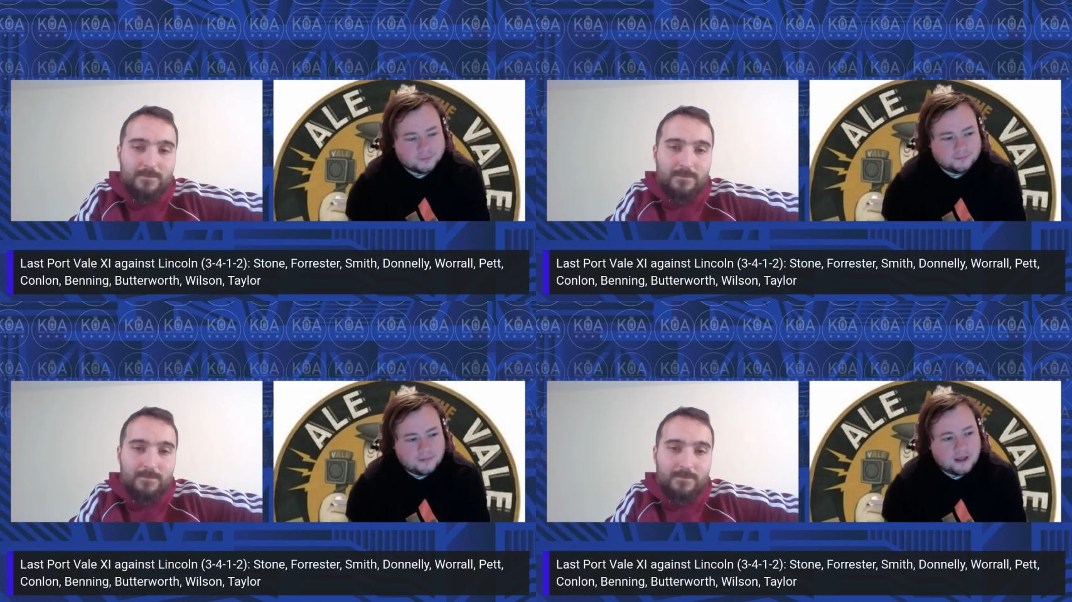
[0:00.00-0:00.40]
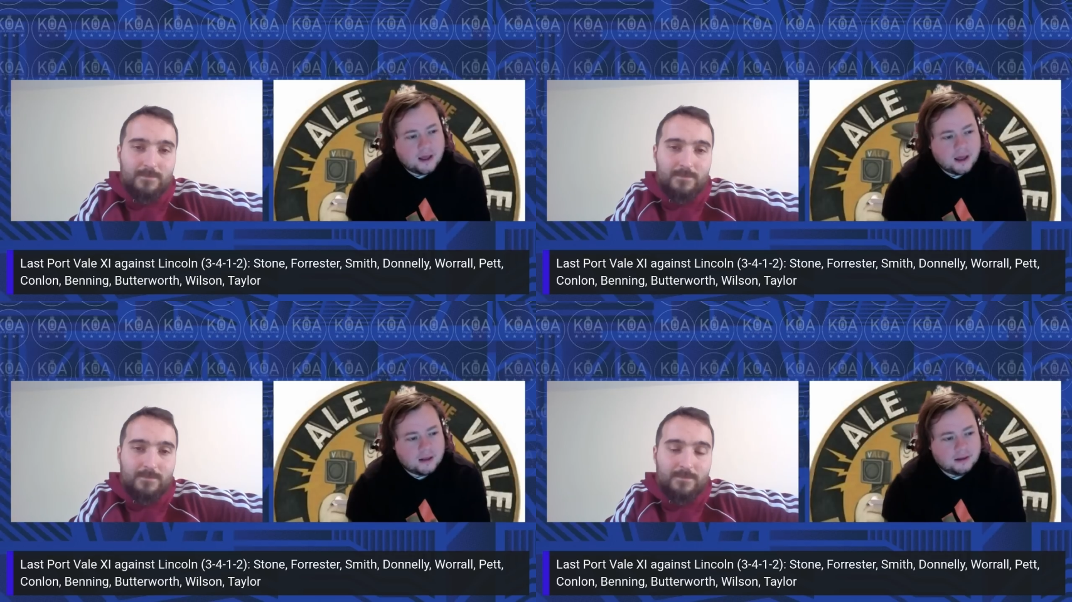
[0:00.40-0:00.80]

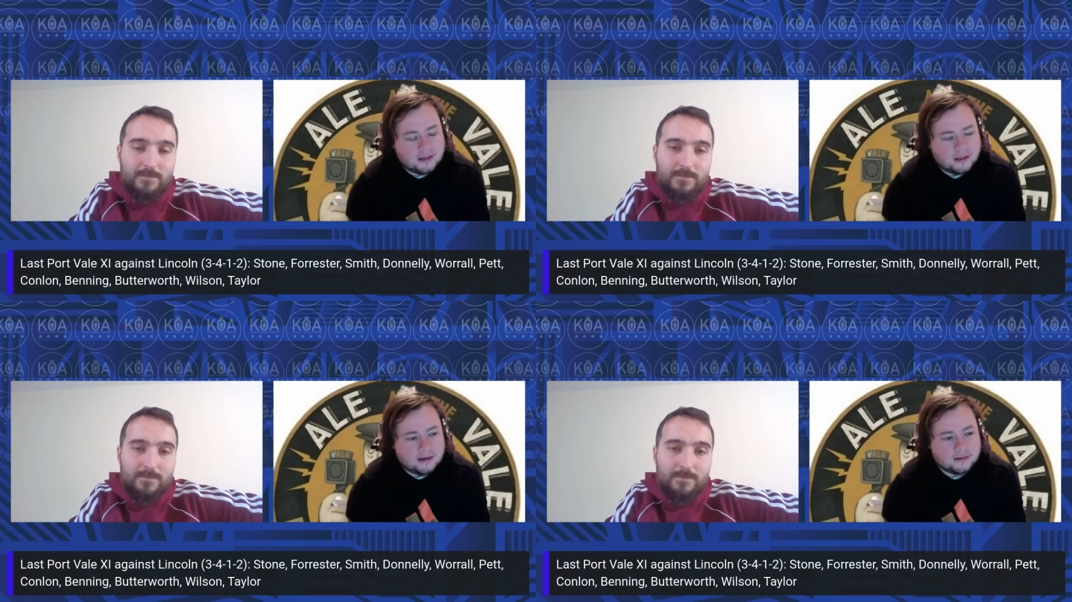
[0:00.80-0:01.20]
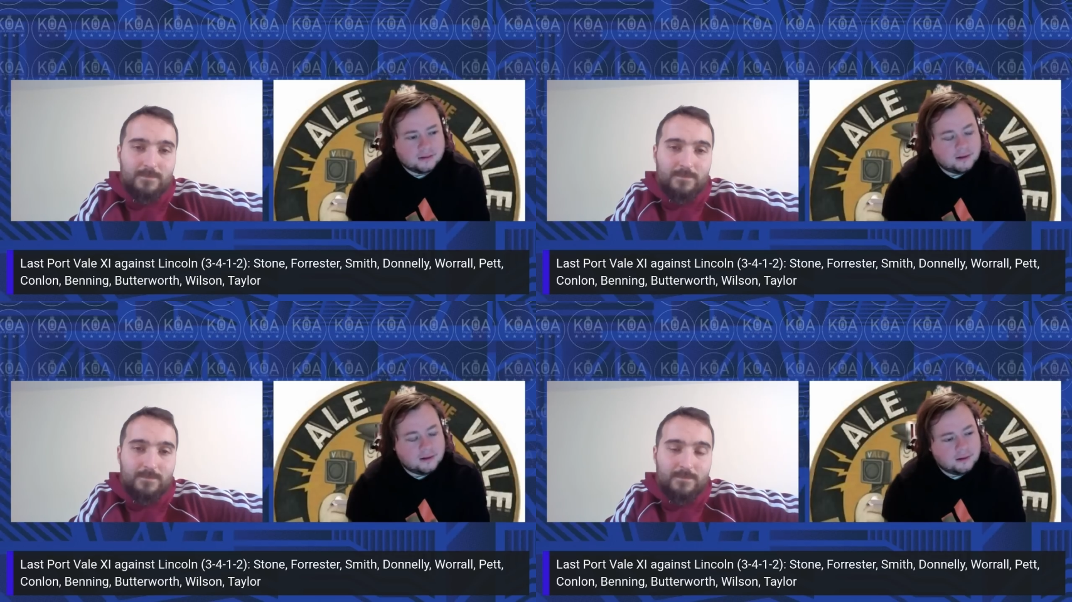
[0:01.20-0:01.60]
Speaker 1: yeah, he, he didn't
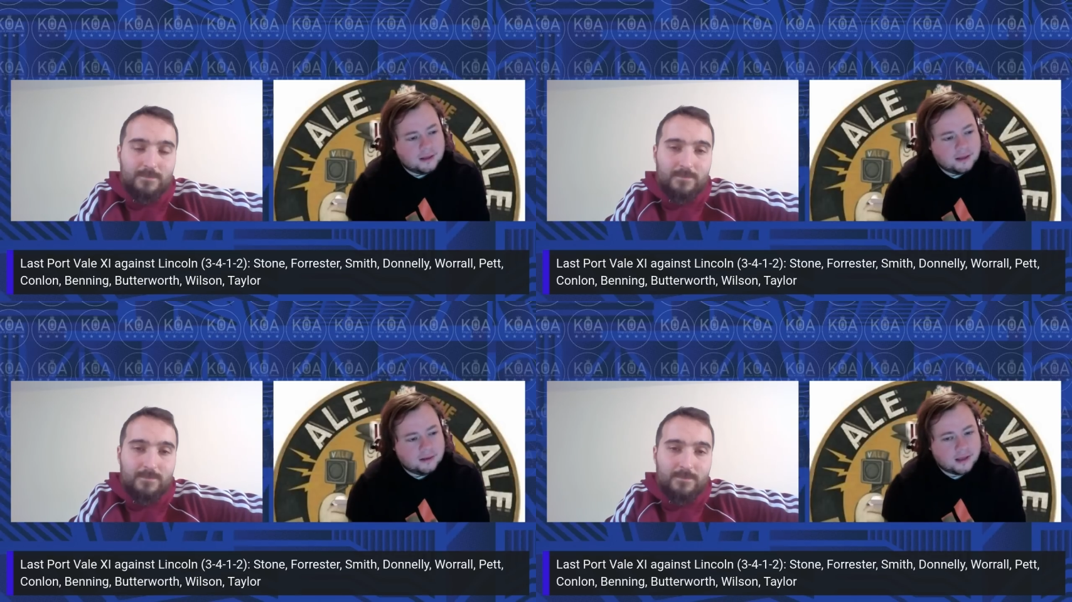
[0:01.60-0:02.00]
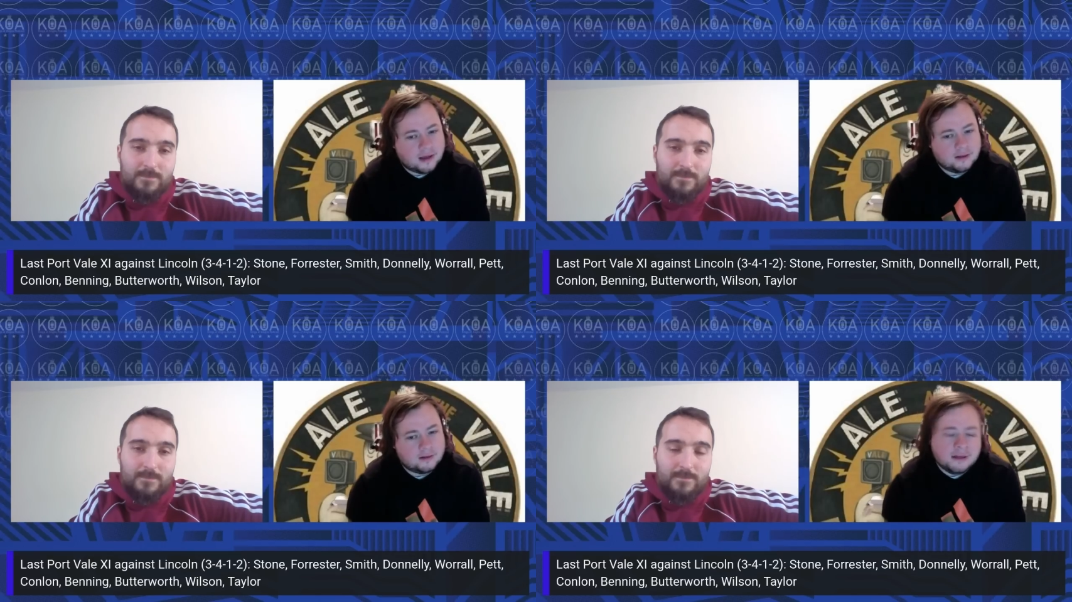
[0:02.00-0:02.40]
he, that
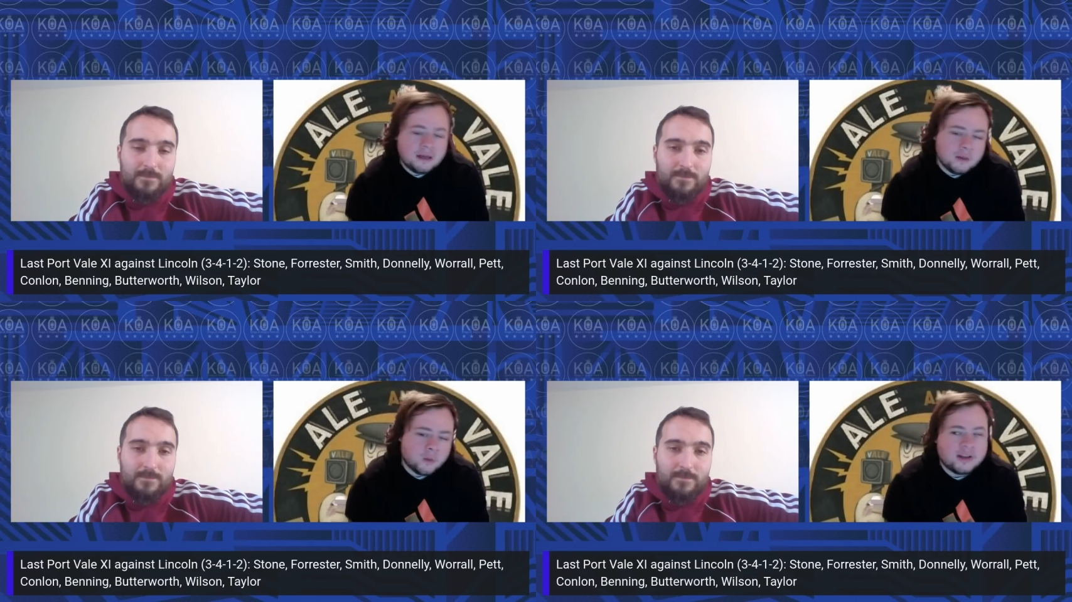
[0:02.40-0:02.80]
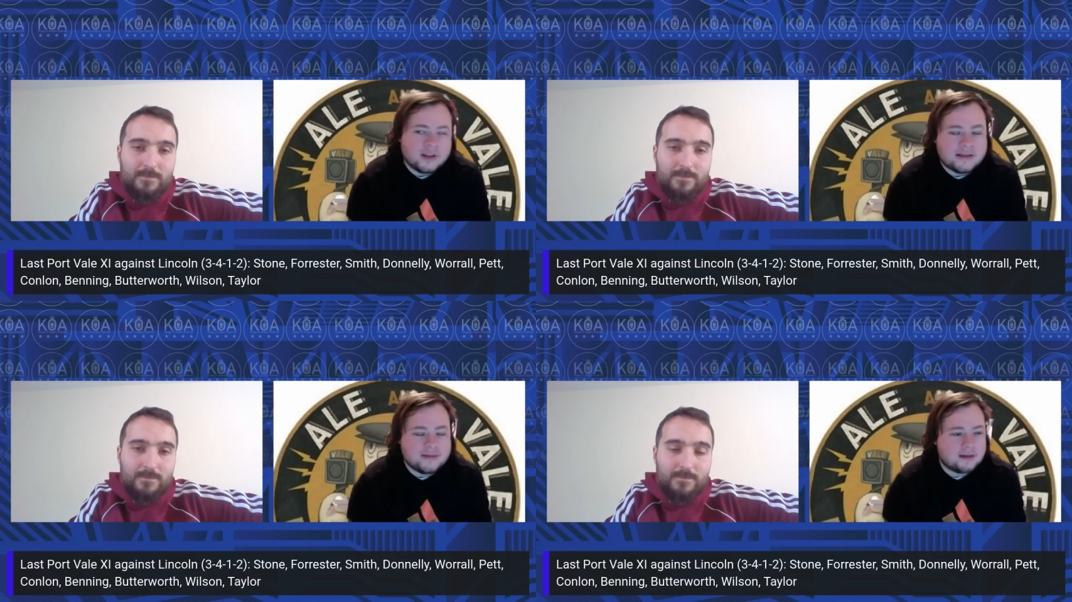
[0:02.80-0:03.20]
he didn't put it
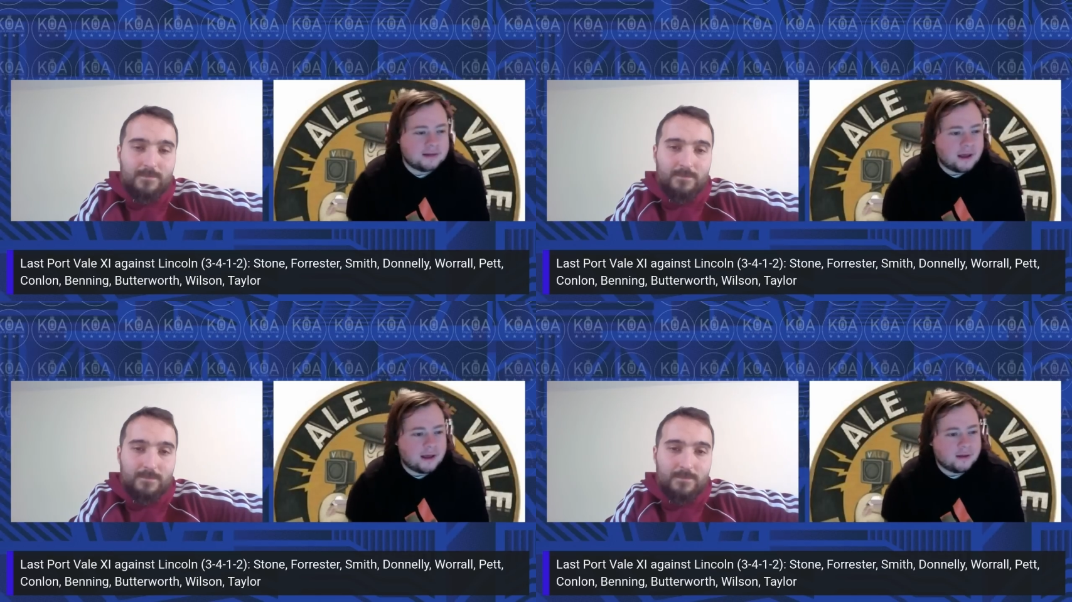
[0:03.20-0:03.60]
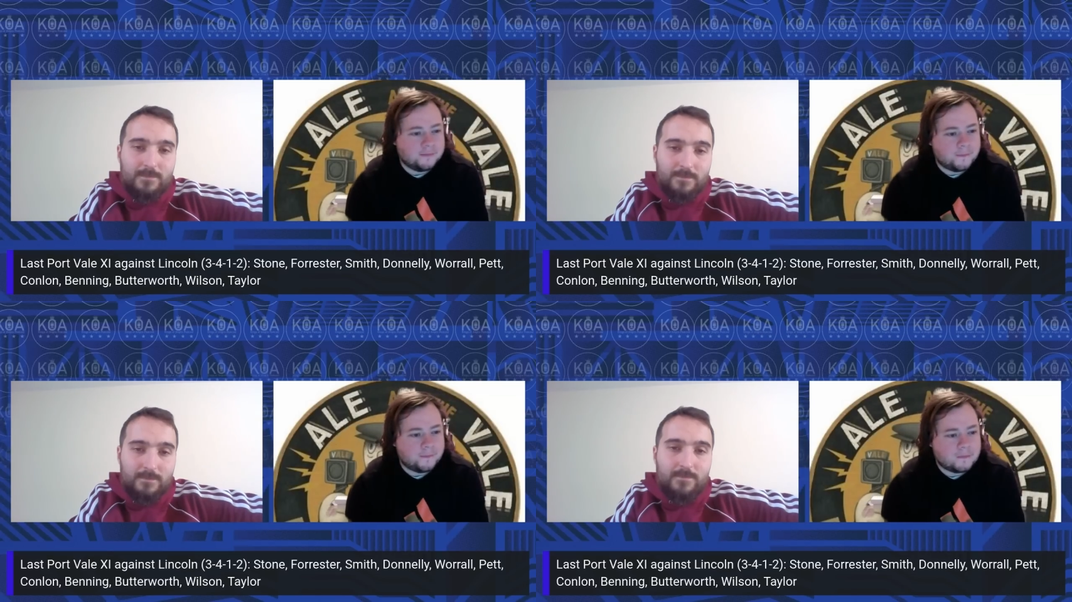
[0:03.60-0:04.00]
in that day.
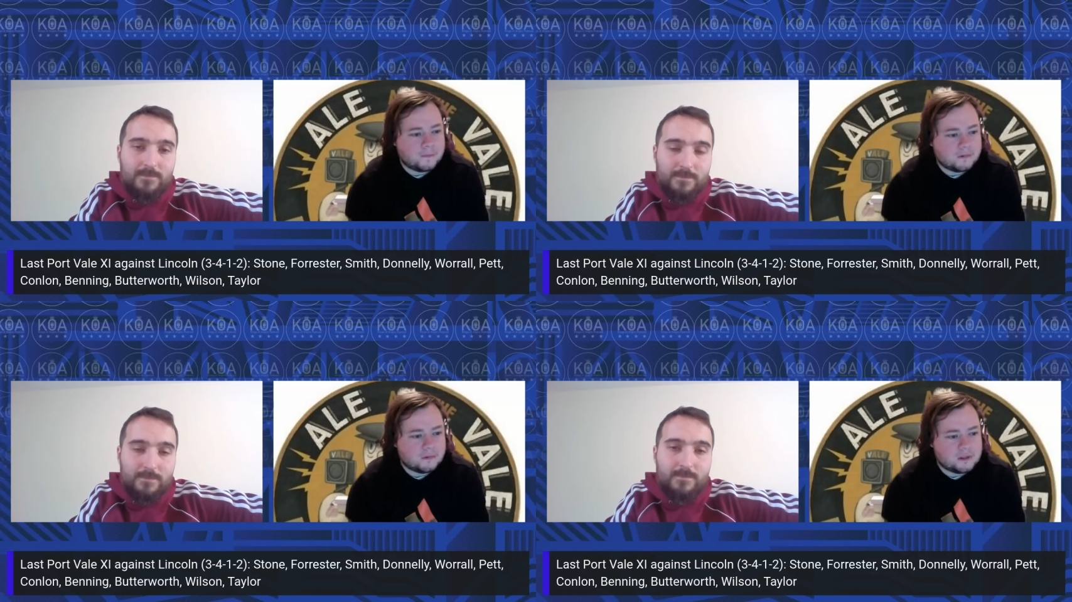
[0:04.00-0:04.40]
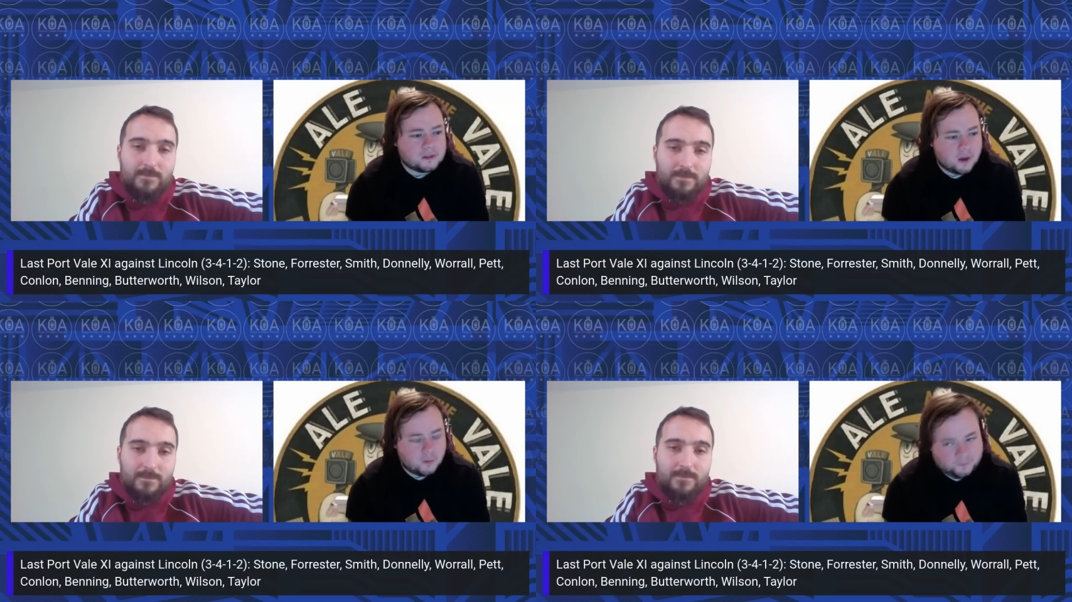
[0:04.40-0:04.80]
So